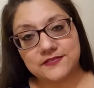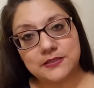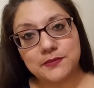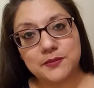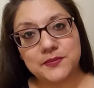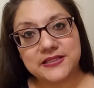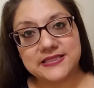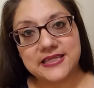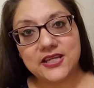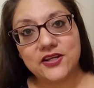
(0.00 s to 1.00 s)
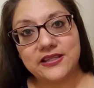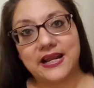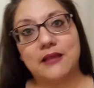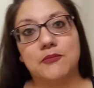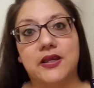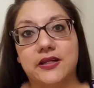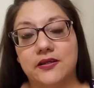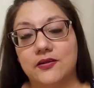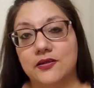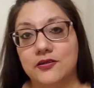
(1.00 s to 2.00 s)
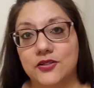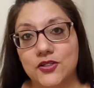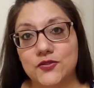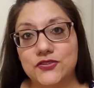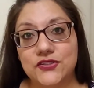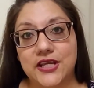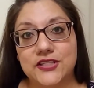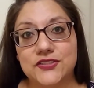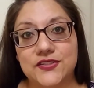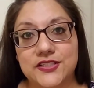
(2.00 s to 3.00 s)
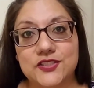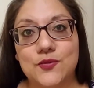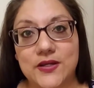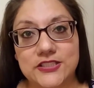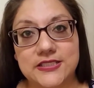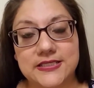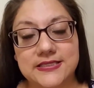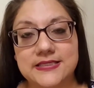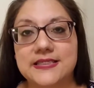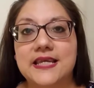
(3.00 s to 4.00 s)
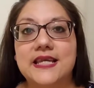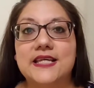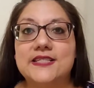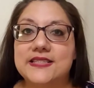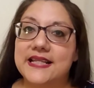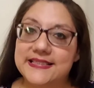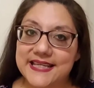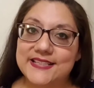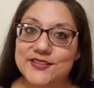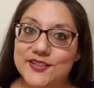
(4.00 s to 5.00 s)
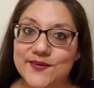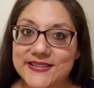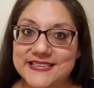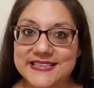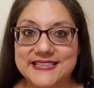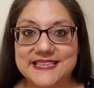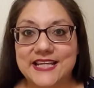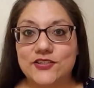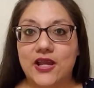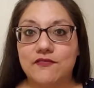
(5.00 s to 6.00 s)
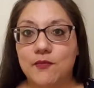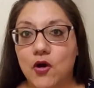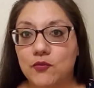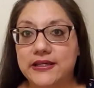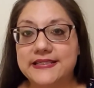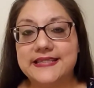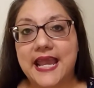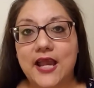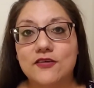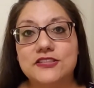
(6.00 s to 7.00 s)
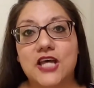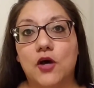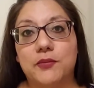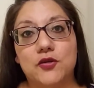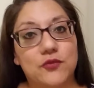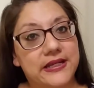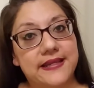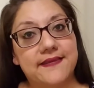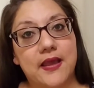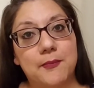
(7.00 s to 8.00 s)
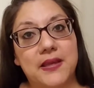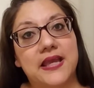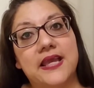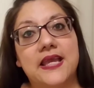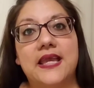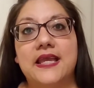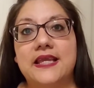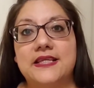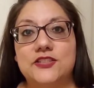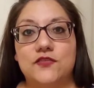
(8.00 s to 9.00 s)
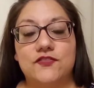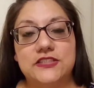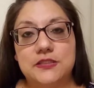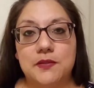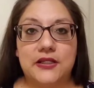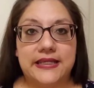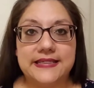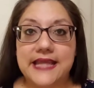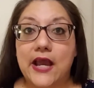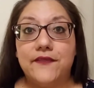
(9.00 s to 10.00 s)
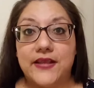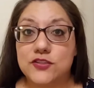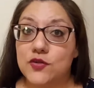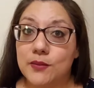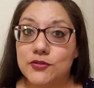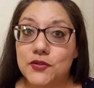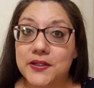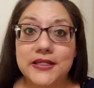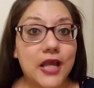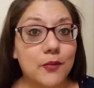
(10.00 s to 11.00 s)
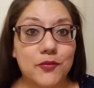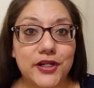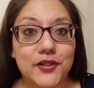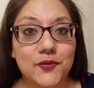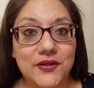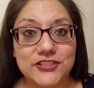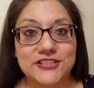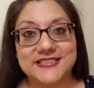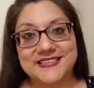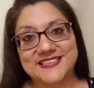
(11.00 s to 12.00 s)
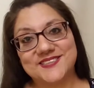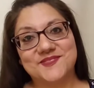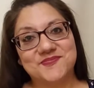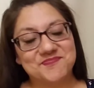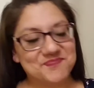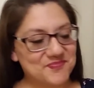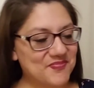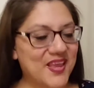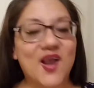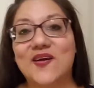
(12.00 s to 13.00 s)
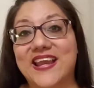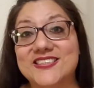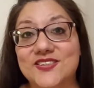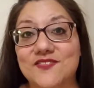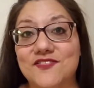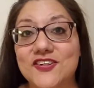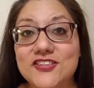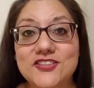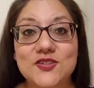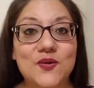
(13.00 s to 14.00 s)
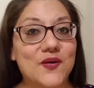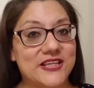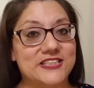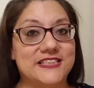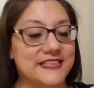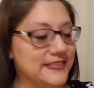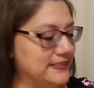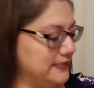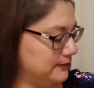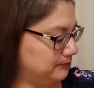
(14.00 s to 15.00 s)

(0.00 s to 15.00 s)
some of the books here that I'm going to use to answer these questions. So let's get to the questions. I do have them all written down, so I'll be reading them. So if you see me looking down, that's what I'm doing. I'm reading the questions. Okay, so the first question